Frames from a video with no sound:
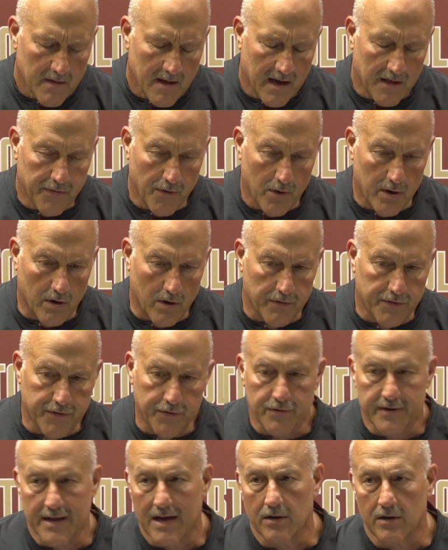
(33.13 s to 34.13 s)
I thought our
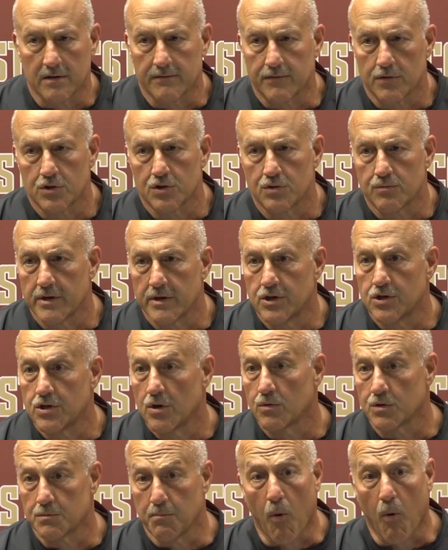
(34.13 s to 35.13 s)
third down conversion
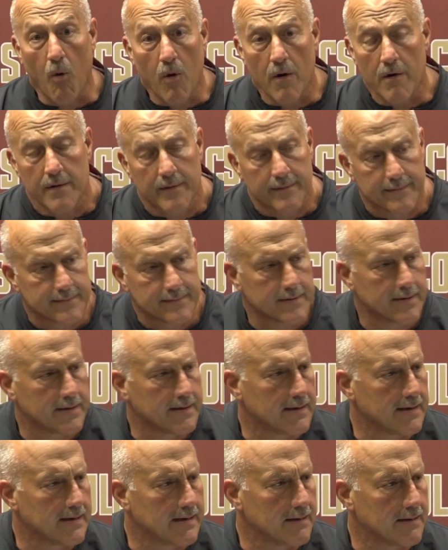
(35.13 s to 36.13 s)
ratio was poor.
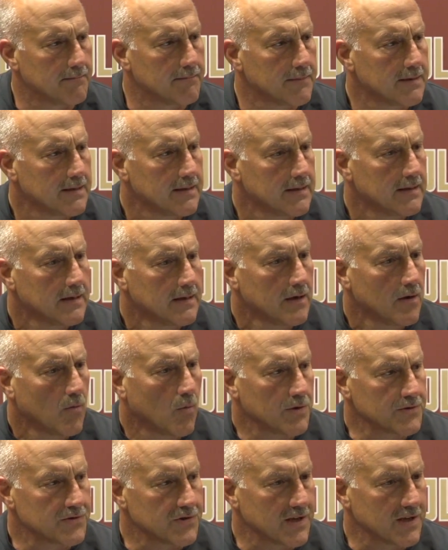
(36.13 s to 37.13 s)

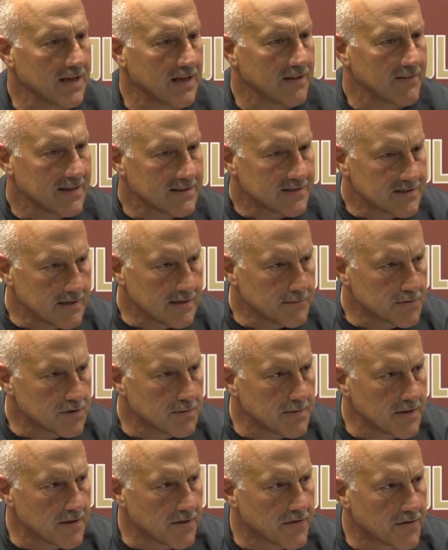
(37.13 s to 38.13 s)
Once again, that seems to
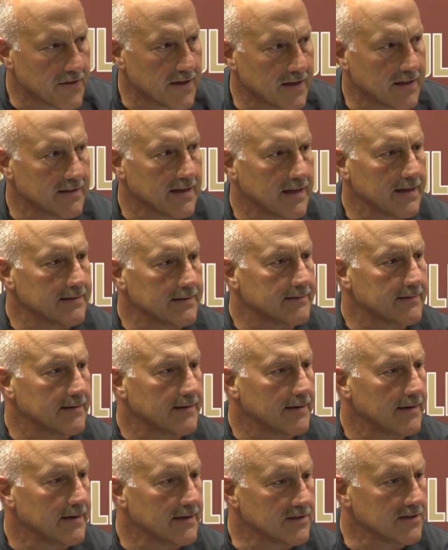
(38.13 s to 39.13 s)
be the thing that
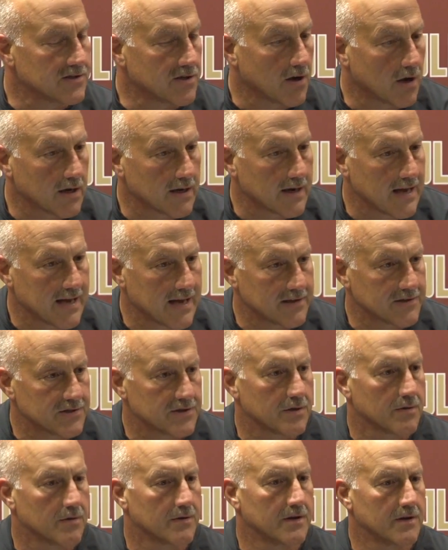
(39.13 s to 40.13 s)
is tugging on
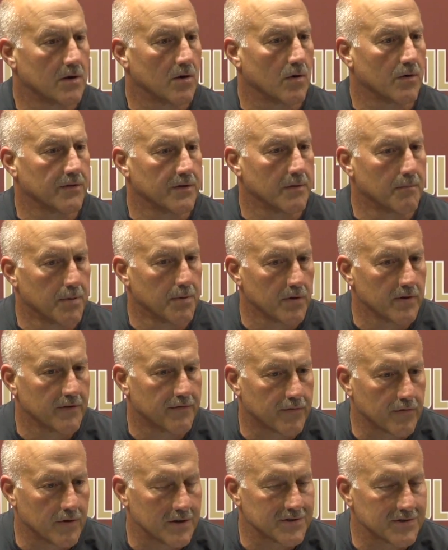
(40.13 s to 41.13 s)
us. You know, the ability
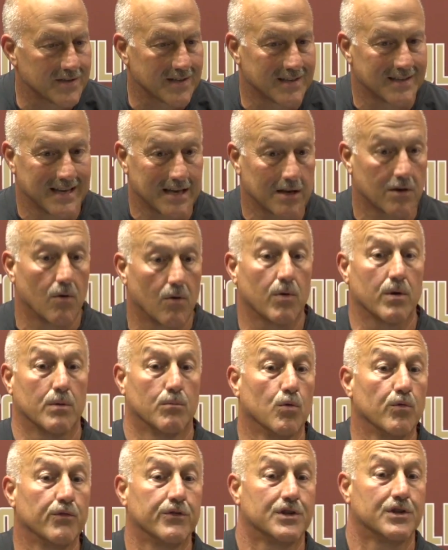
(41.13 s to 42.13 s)
for us to get going and
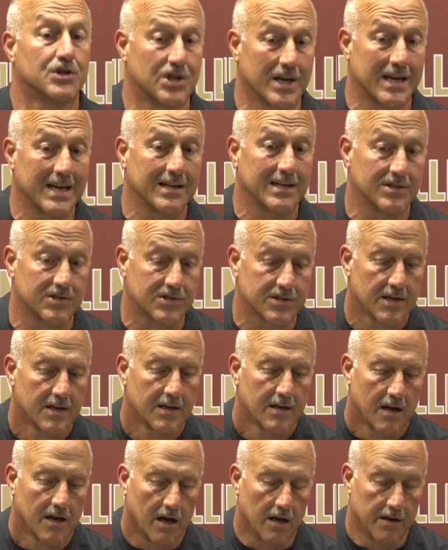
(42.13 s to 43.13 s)
move the chains
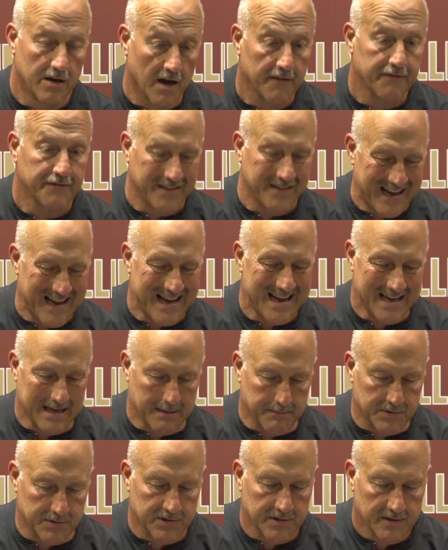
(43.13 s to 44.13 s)
enough
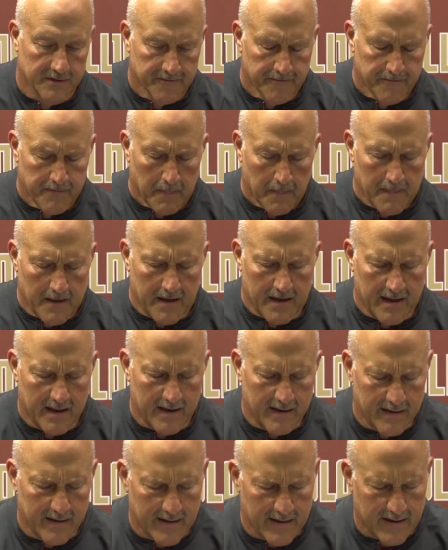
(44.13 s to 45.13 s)
times.
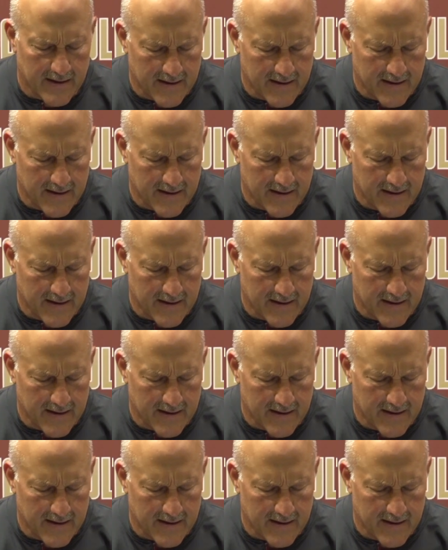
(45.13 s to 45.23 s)
And